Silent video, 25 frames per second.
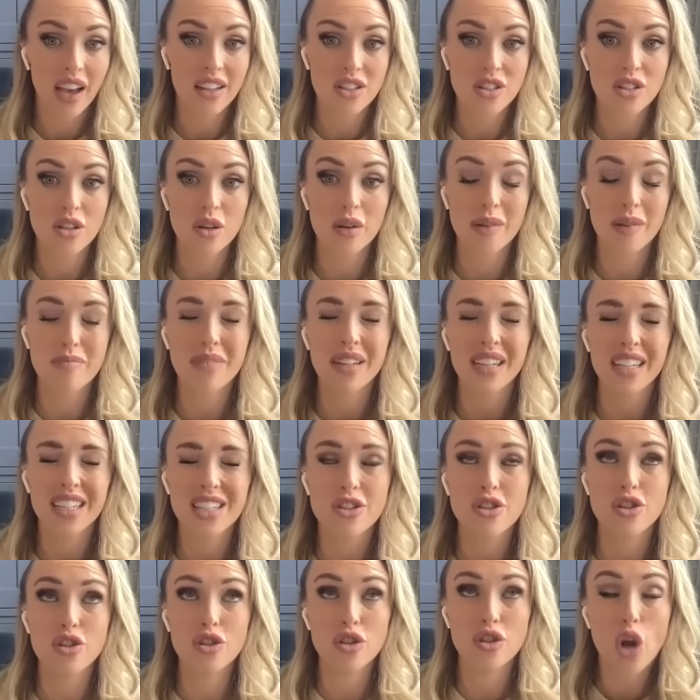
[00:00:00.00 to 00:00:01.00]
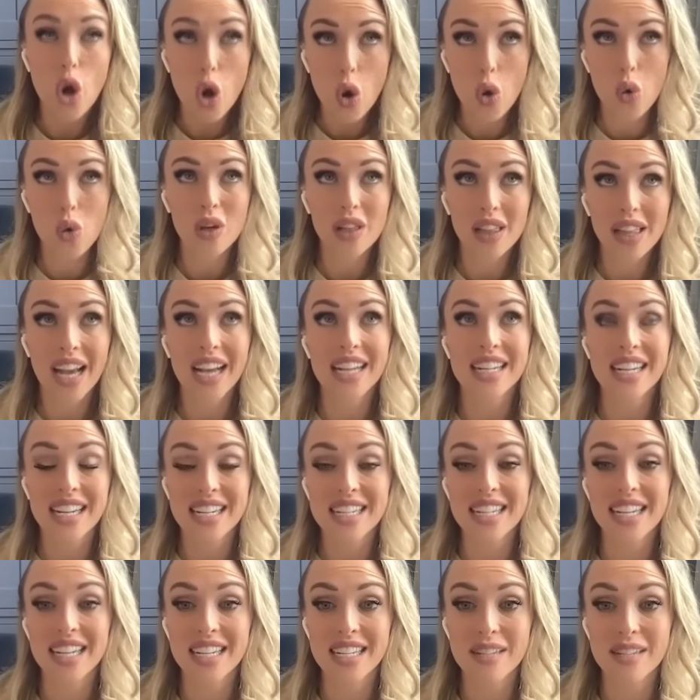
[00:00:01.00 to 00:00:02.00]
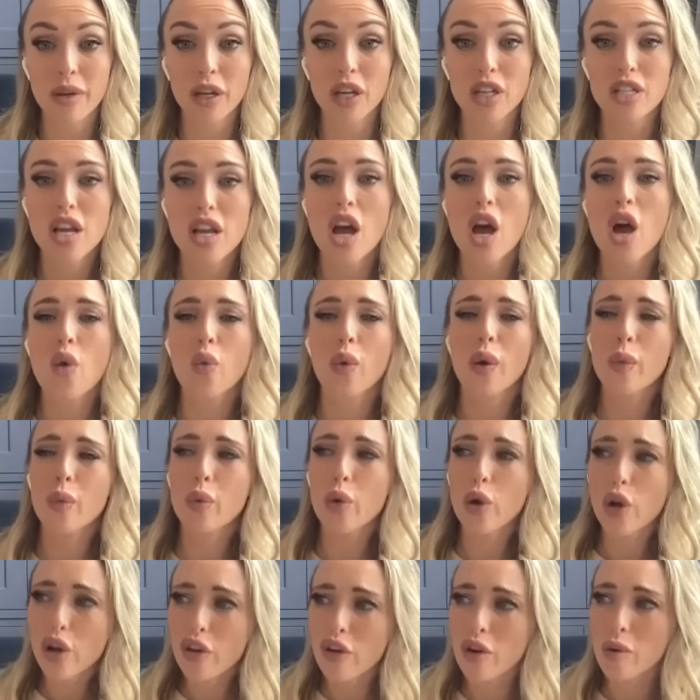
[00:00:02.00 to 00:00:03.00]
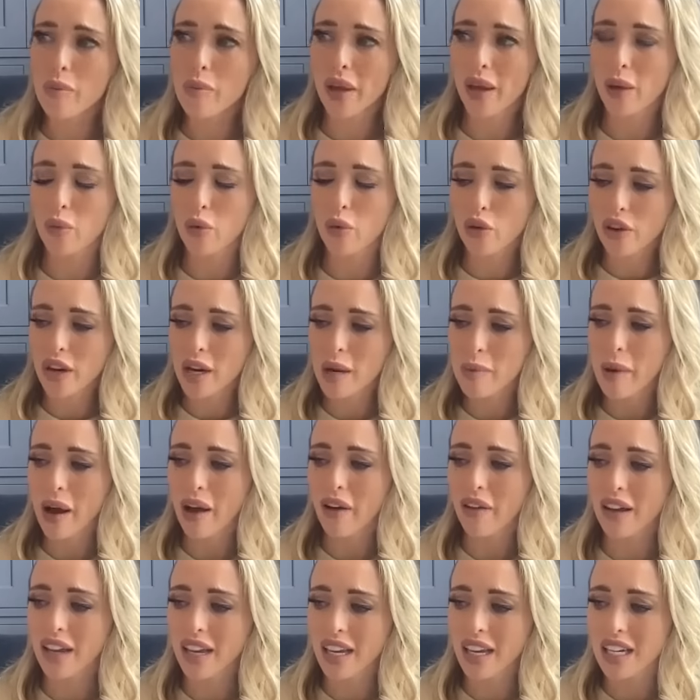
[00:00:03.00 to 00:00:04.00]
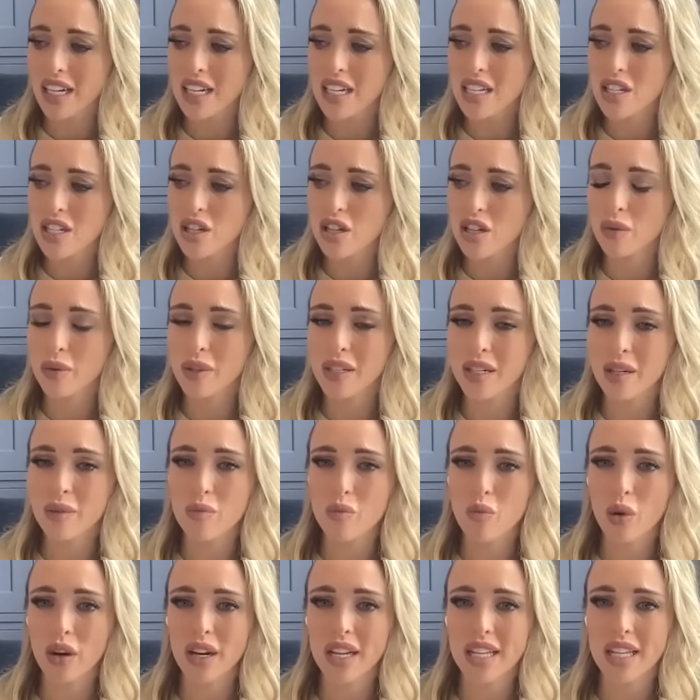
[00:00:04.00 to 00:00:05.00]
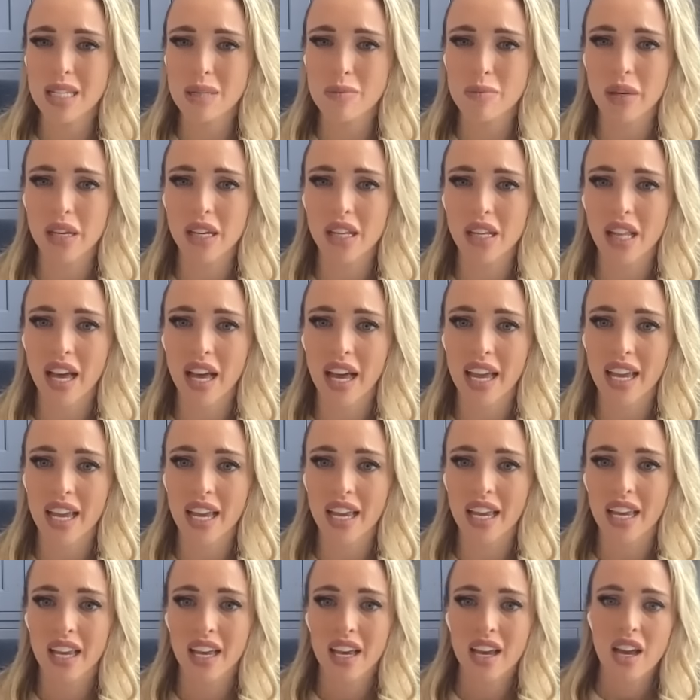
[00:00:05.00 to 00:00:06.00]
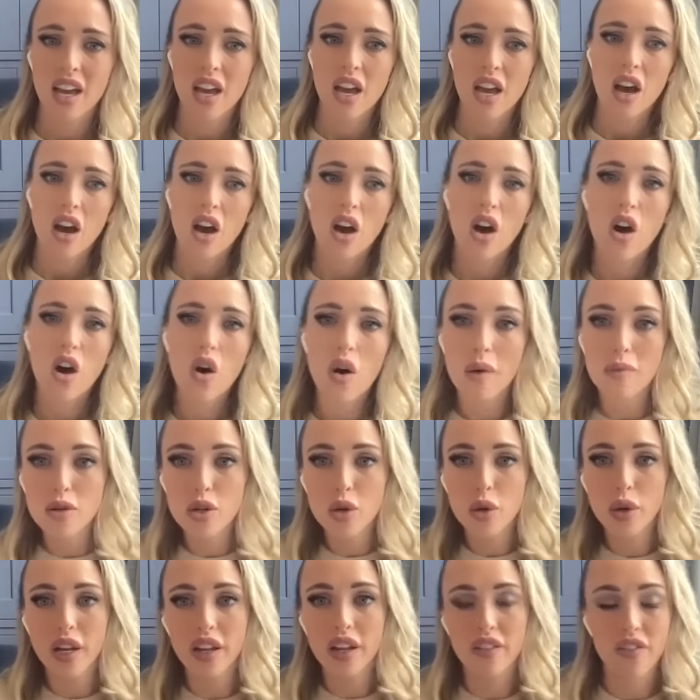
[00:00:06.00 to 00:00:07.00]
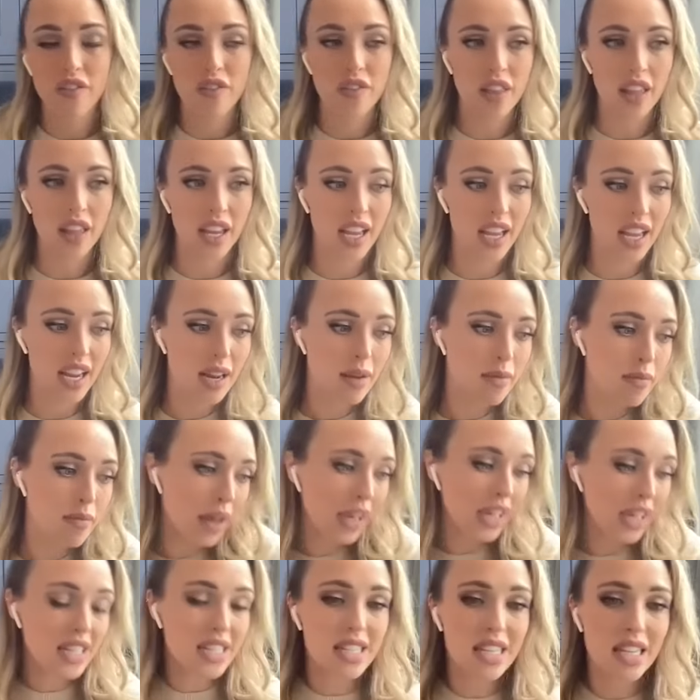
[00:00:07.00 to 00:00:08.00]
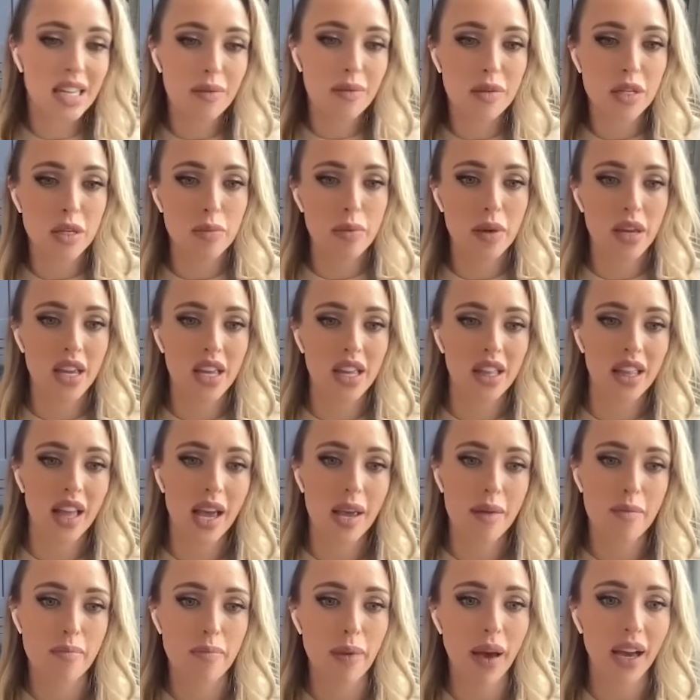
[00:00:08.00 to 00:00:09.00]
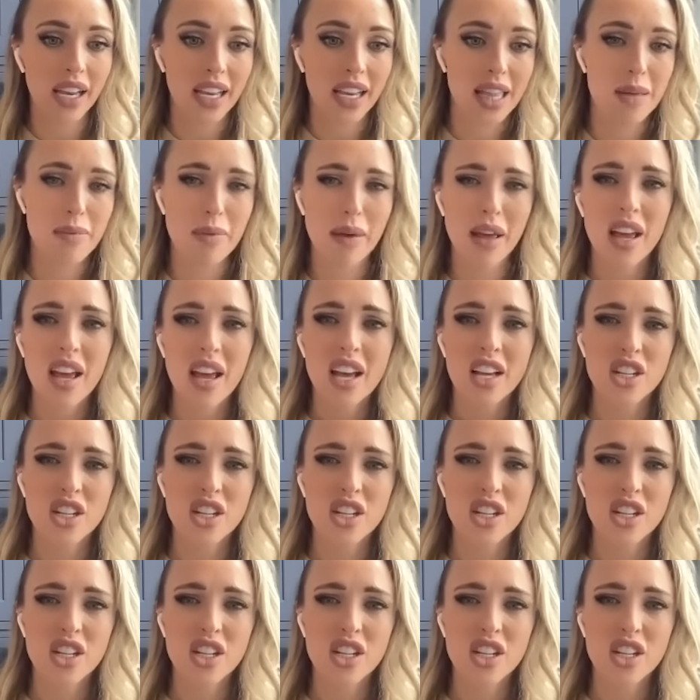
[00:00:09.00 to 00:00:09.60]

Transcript: And so I'm so glad I did because we were a bit worried about it because, you know, we didn't want it to be like, oh, I'm doing it in a magazine to be like back in the day.